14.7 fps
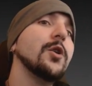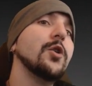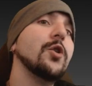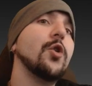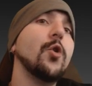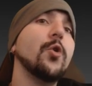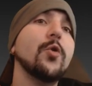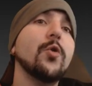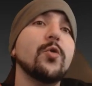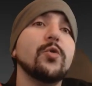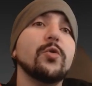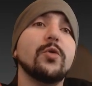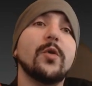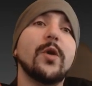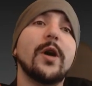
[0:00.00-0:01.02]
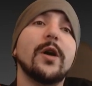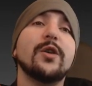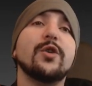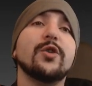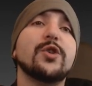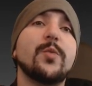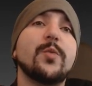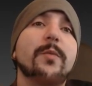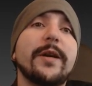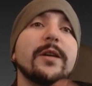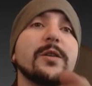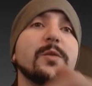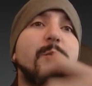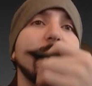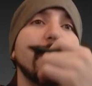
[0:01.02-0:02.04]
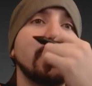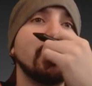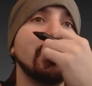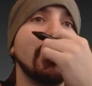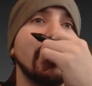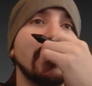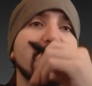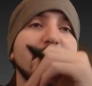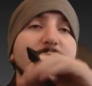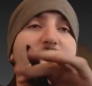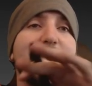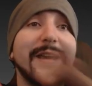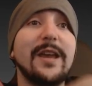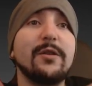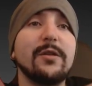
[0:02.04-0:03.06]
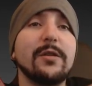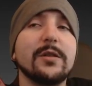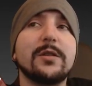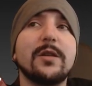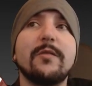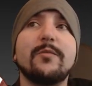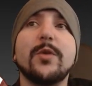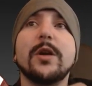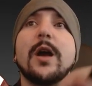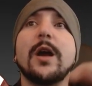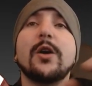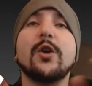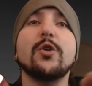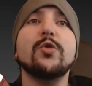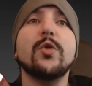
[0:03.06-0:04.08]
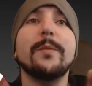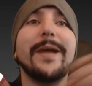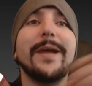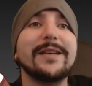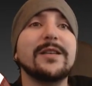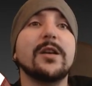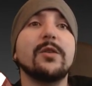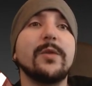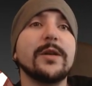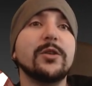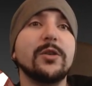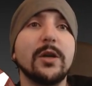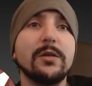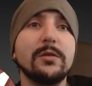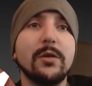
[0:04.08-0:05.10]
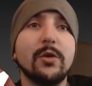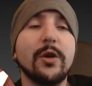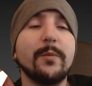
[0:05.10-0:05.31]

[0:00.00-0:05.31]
Well, your supermarket's probably shitty and it's not gonna carry this stuff, but go to a Mexican restaurant or